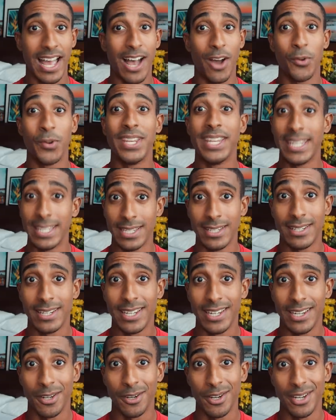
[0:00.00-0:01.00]
how we eat
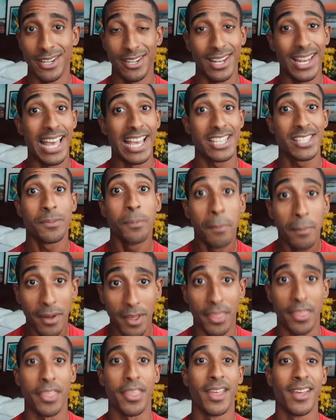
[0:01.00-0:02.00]
here in the last
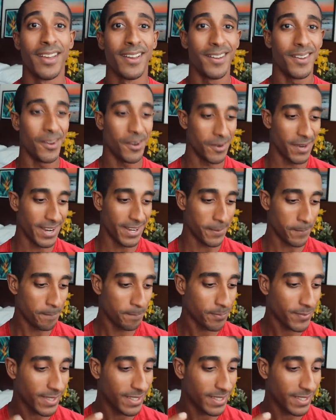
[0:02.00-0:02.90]
month, all right?